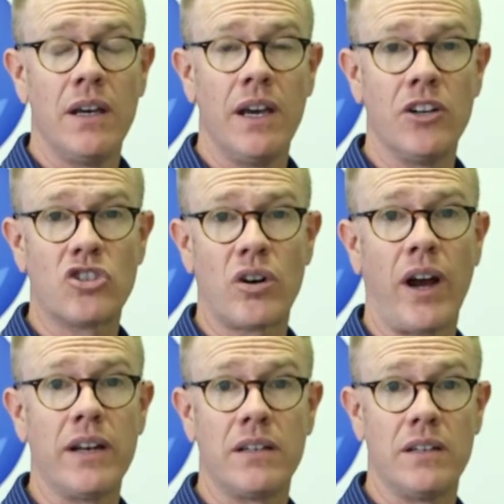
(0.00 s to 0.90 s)
and
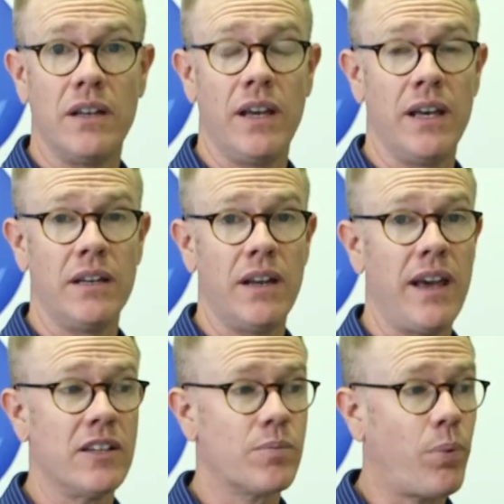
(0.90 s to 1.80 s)
tried and
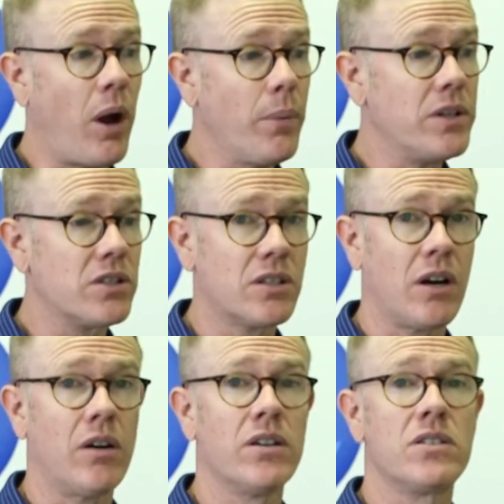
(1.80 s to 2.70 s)
has probably
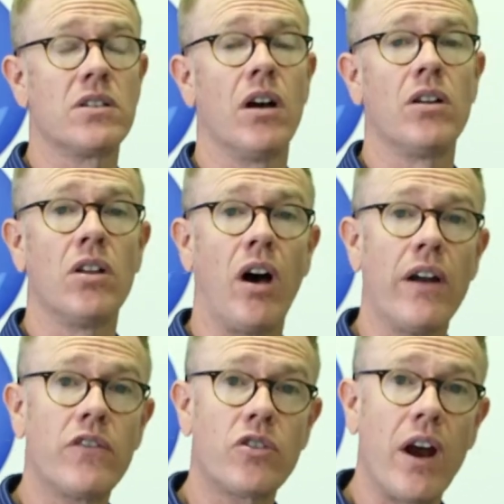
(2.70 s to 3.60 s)
discouraged a lot
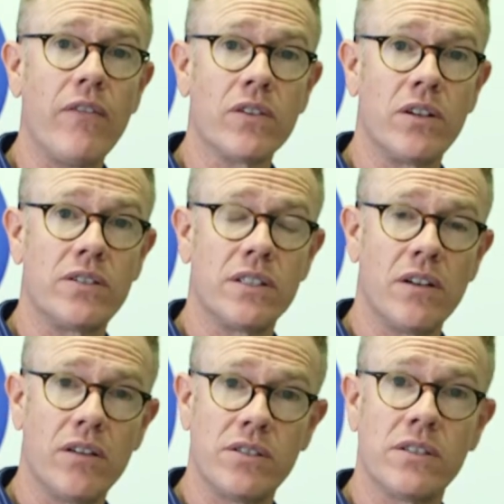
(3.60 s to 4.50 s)
of travel nursing
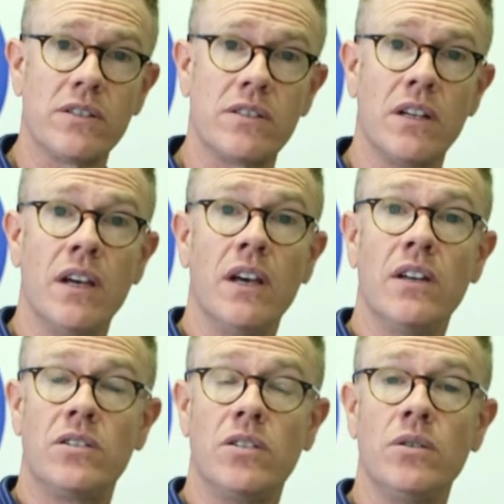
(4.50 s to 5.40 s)
nurses
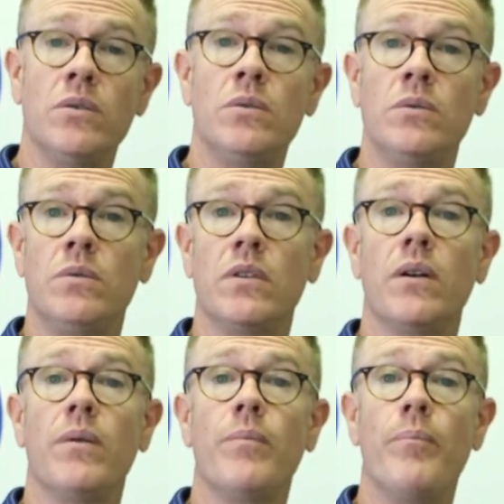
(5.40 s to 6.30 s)
to
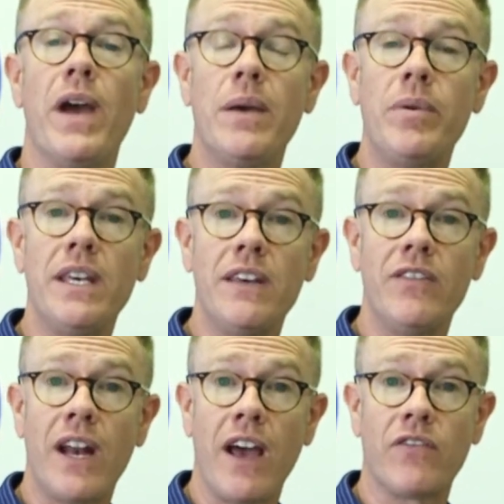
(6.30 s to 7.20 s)
maybe
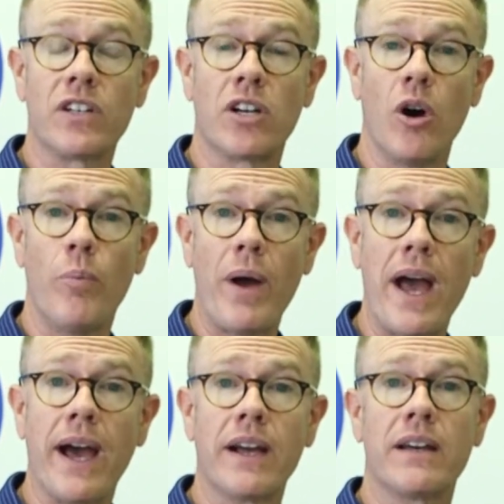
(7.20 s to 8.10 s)
even have to go
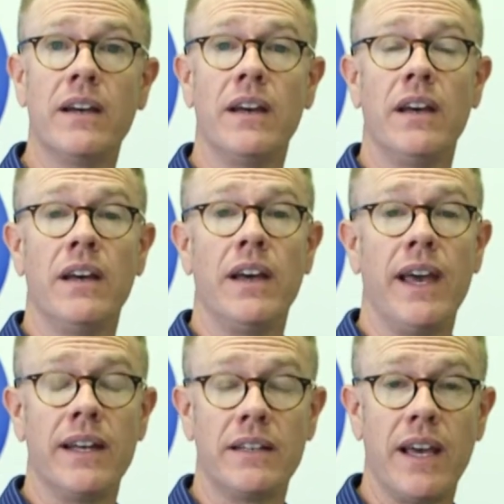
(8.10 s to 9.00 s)
back
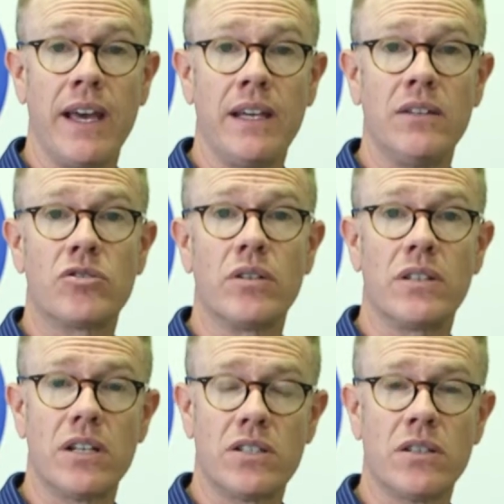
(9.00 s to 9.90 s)
and gain
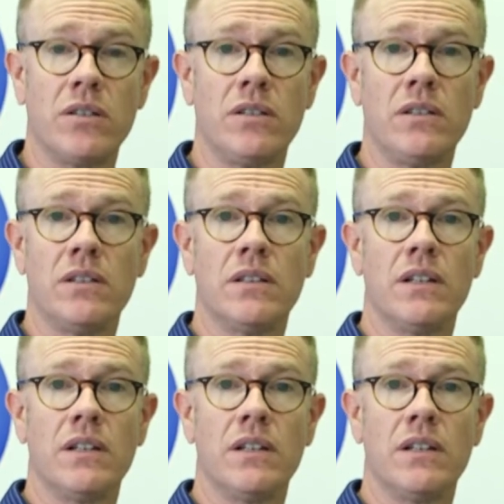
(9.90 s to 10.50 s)
traditional